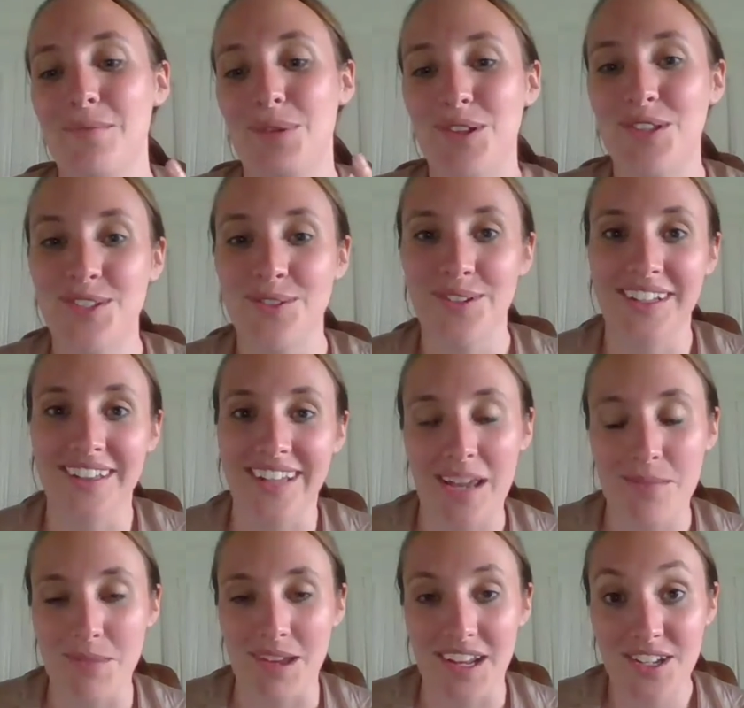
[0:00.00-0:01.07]
puts you in
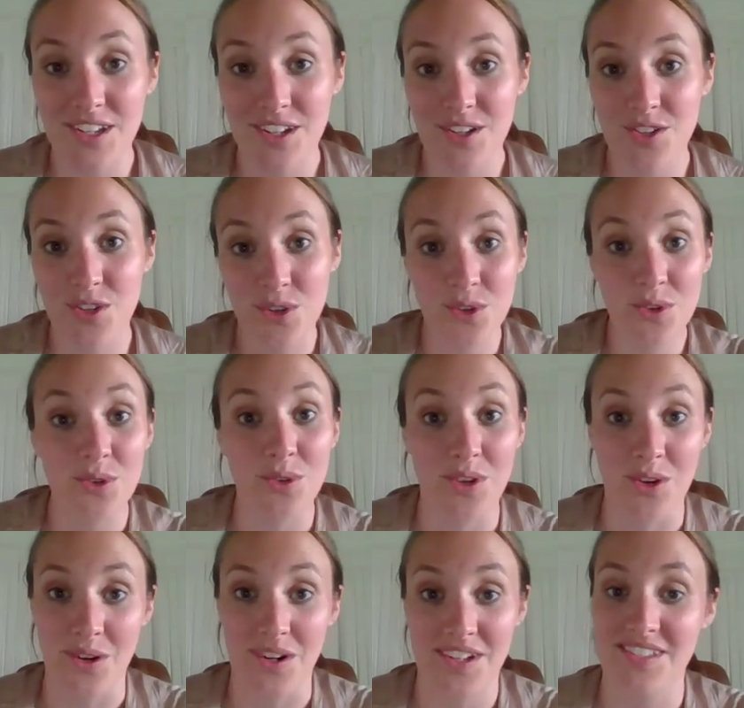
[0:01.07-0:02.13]
alignment to
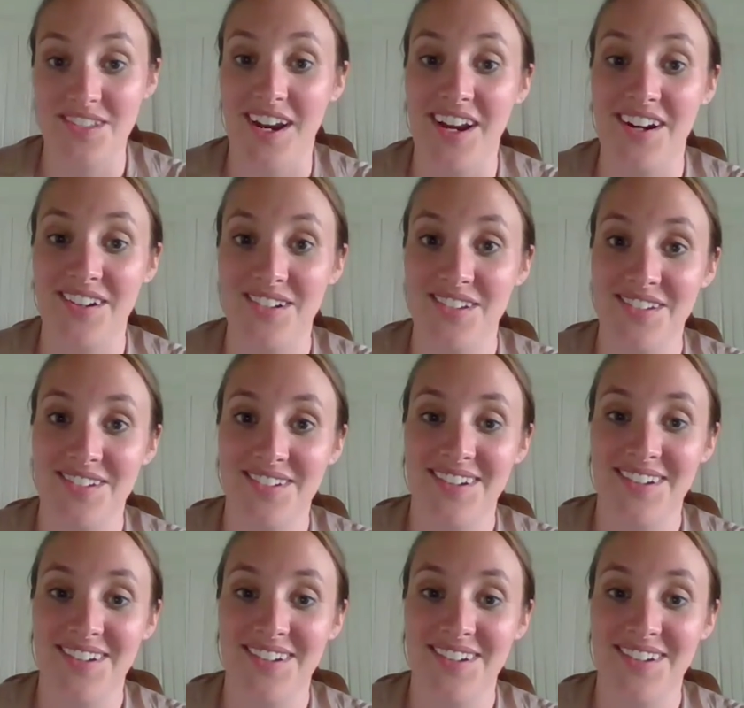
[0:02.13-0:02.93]
your desires.